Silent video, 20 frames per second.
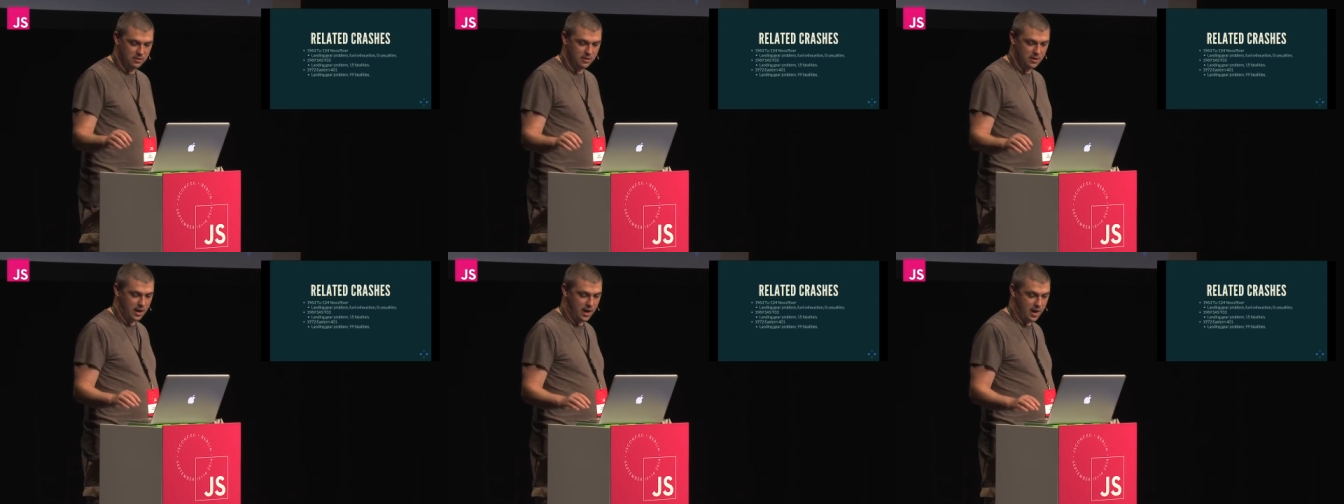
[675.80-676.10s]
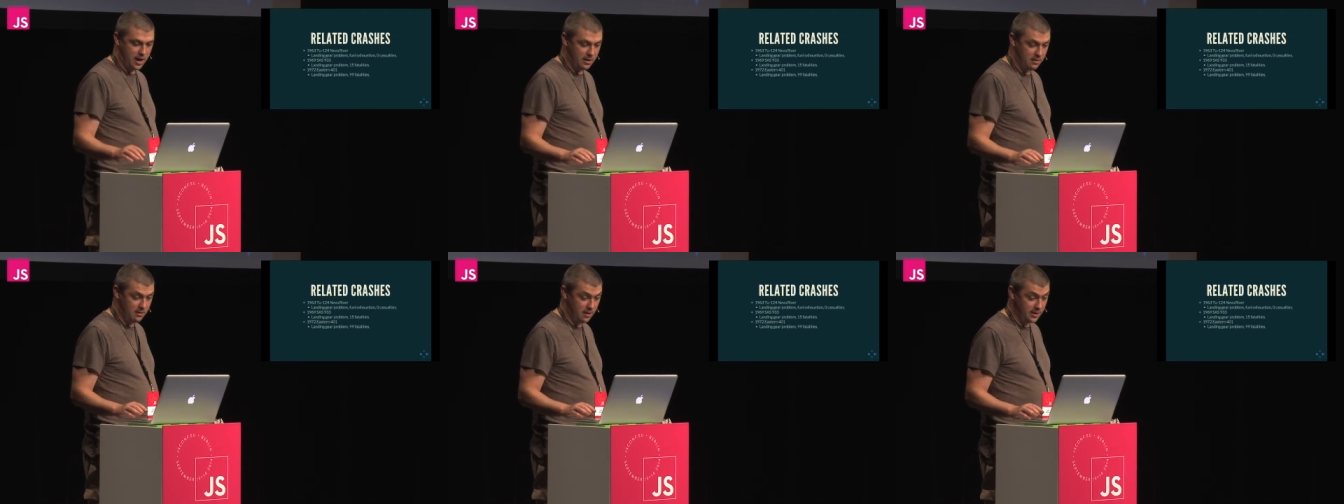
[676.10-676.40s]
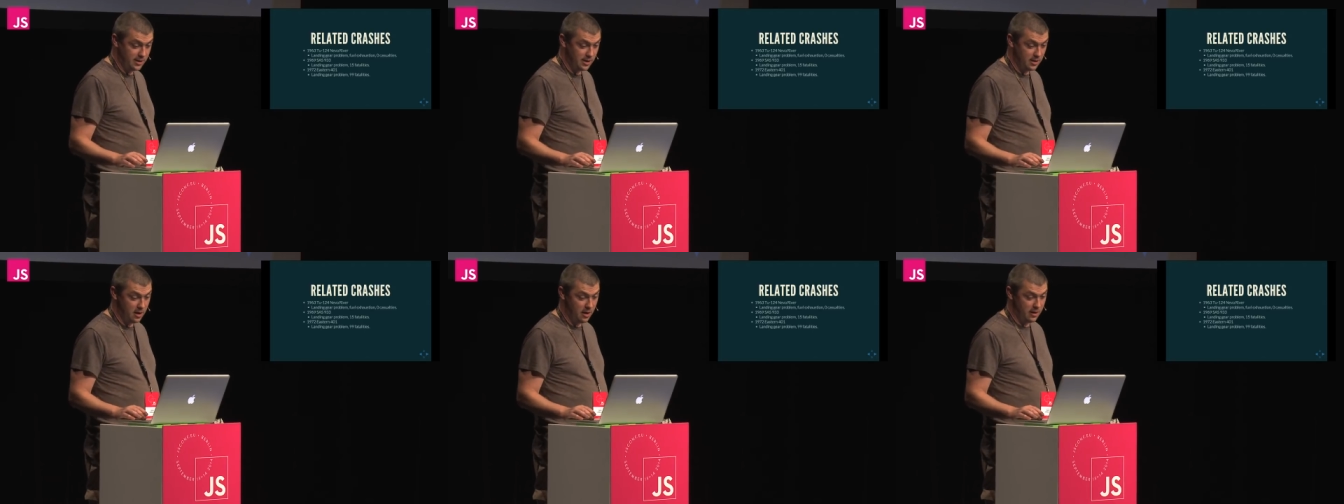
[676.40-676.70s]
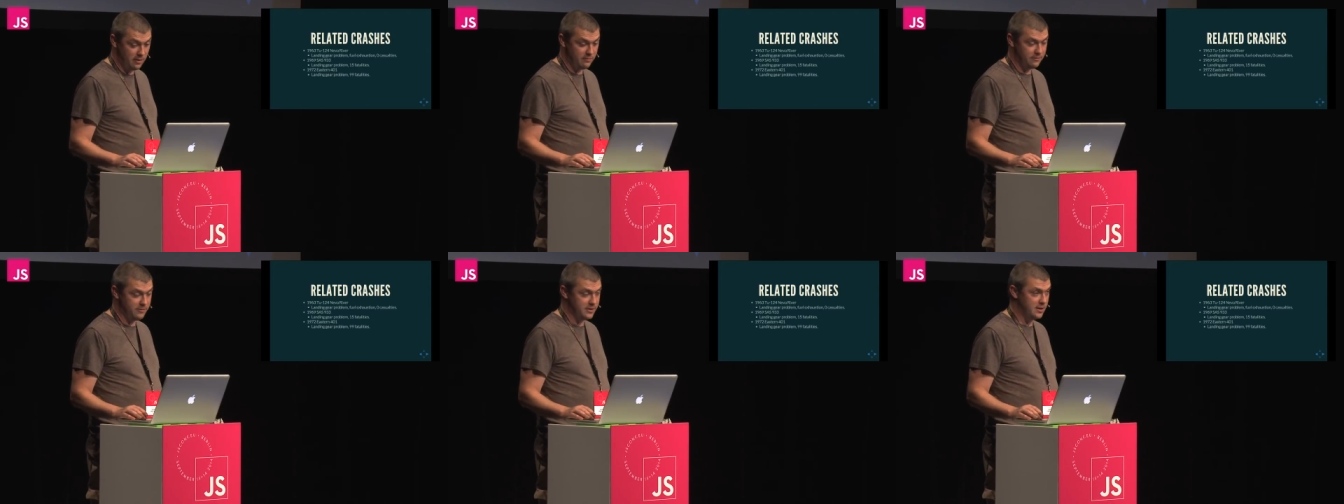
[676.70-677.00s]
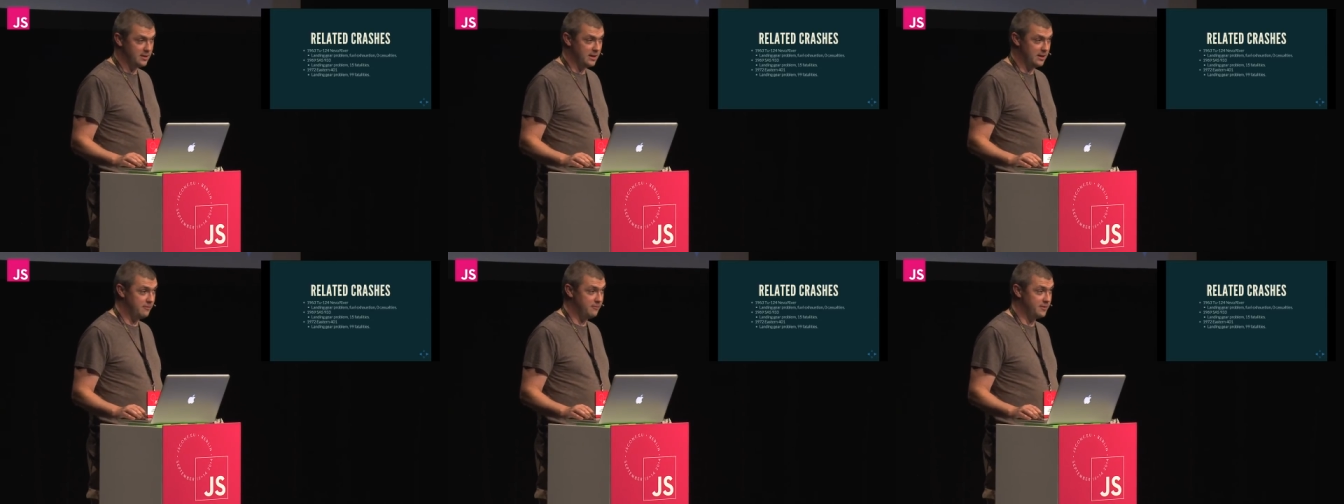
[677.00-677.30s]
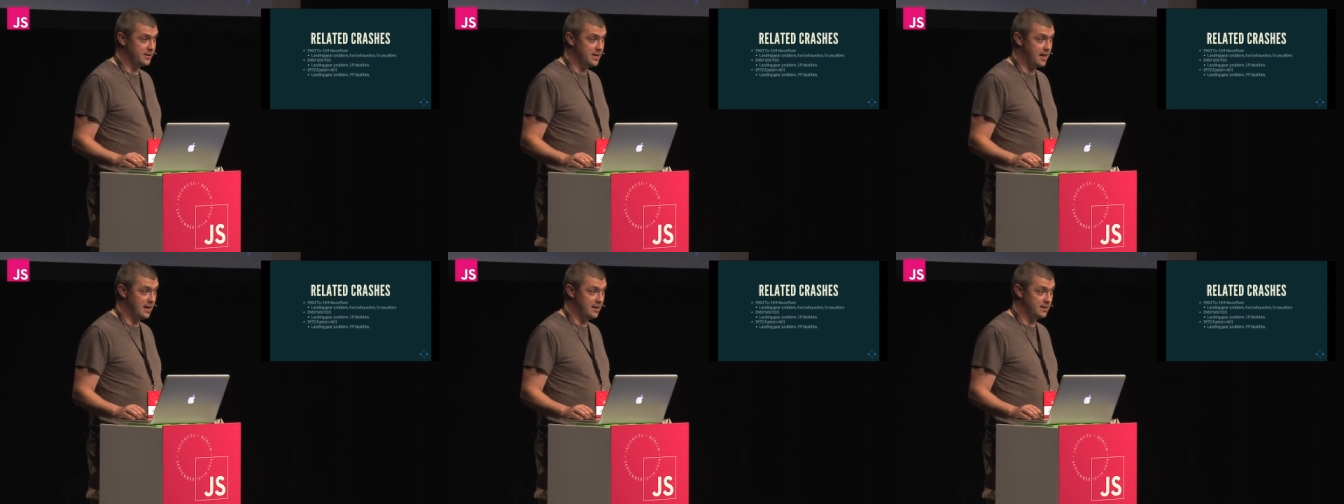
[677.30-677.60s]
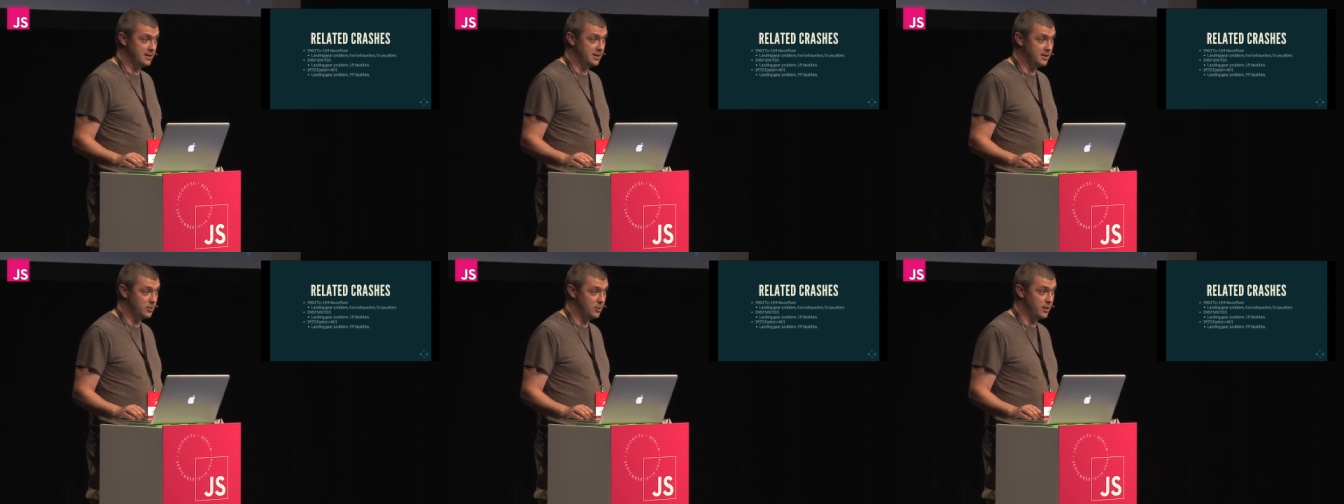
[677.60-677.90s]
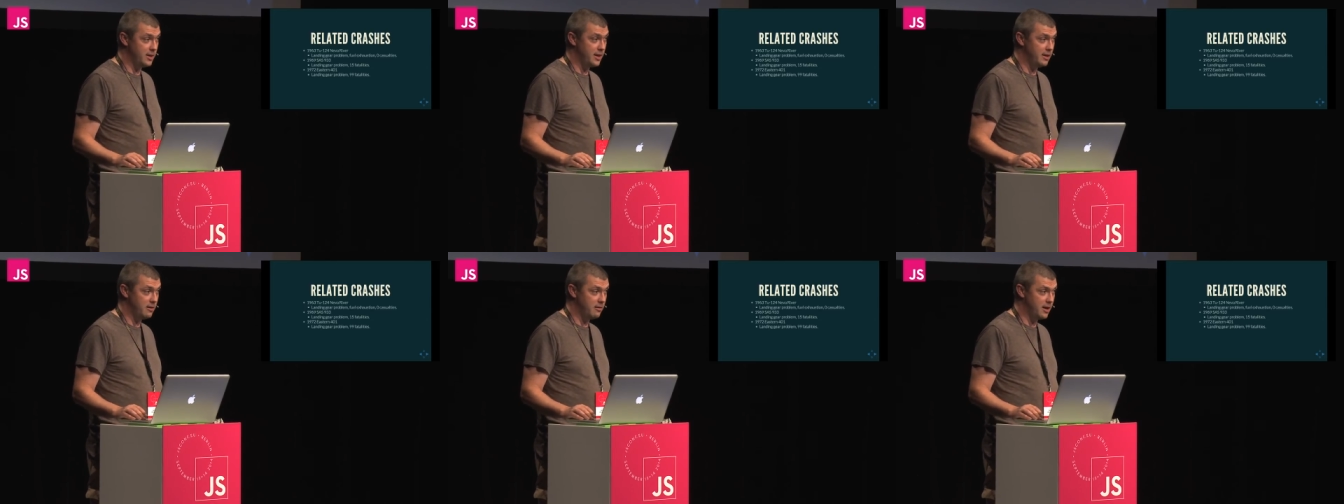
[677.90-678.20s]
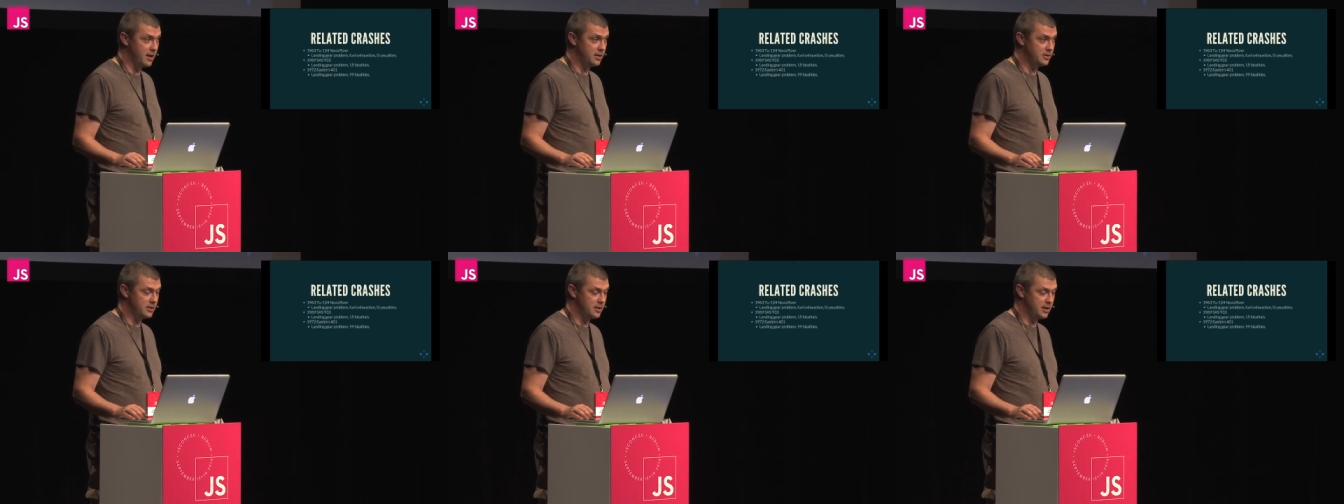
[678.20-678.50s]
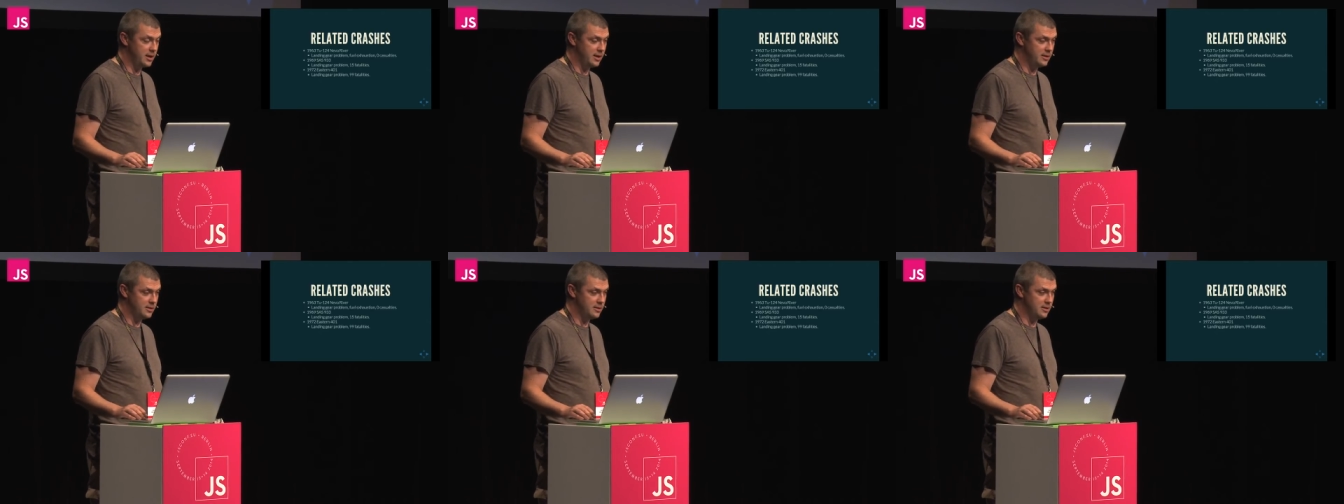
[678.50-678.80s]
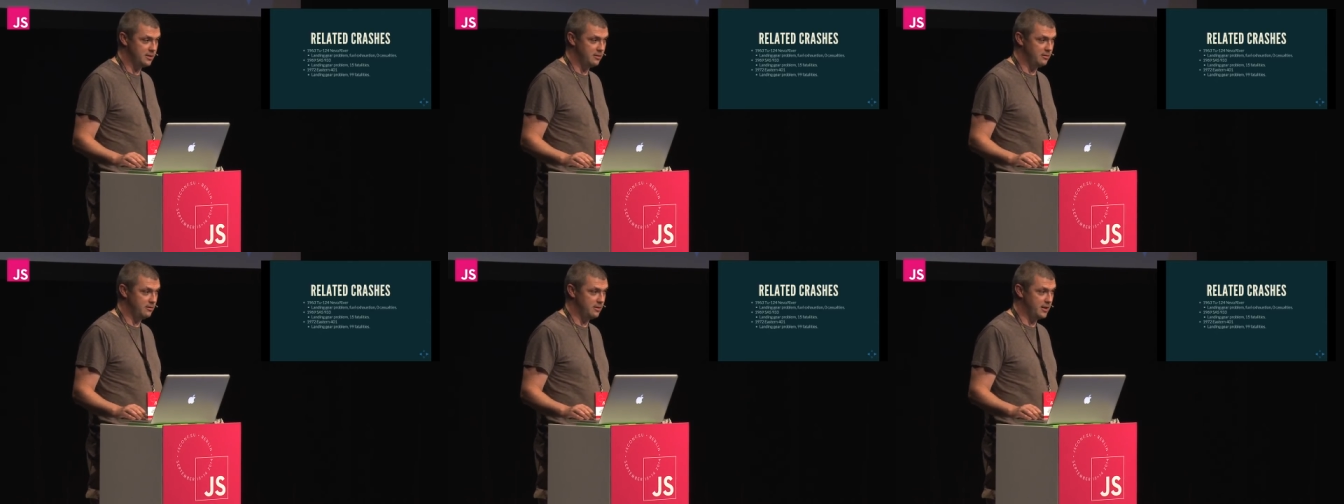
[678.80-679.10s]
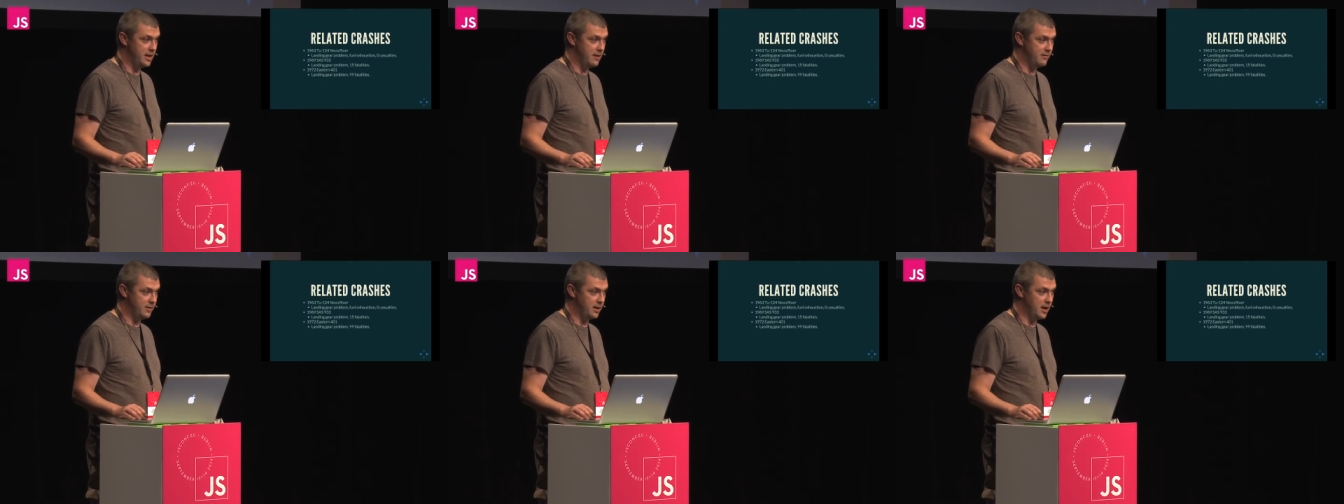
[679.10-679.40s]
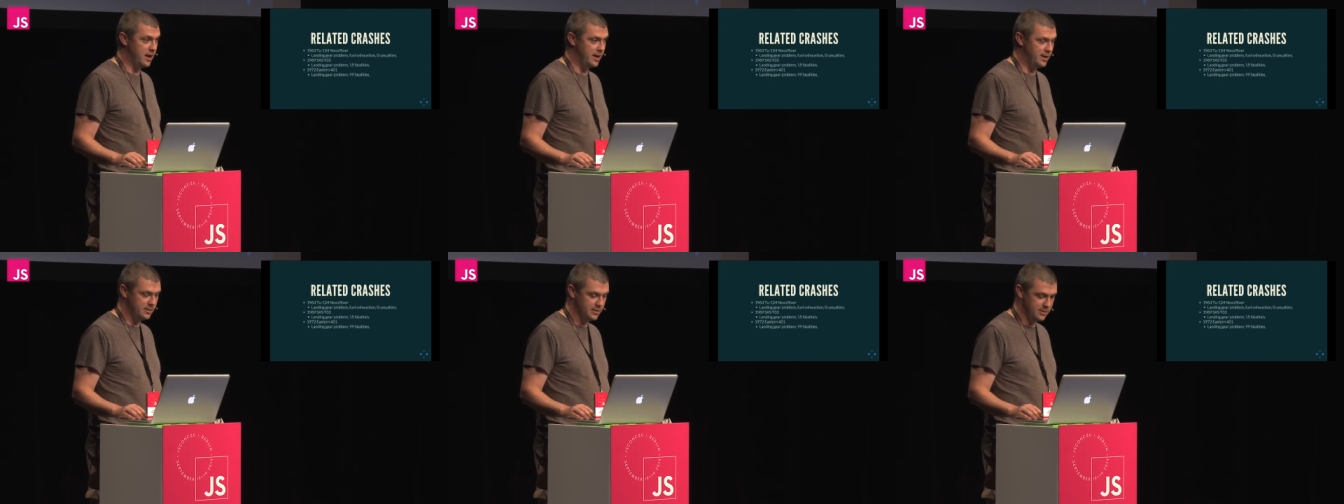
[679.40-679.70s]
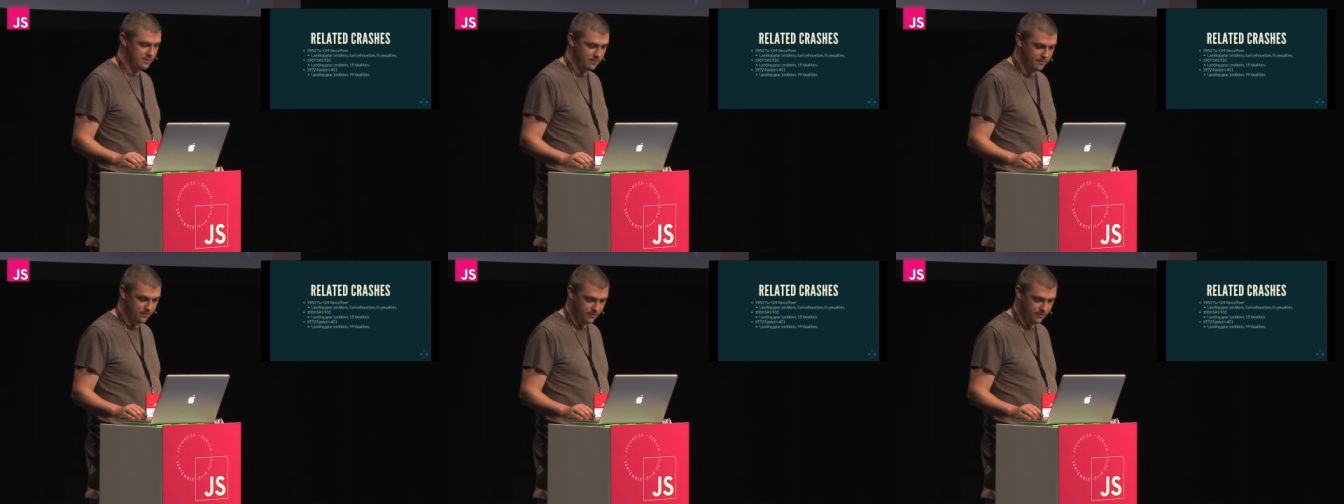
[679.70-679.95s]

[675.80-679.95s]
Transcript: uh, 99 fat fatalities when they crashed into the Everglades.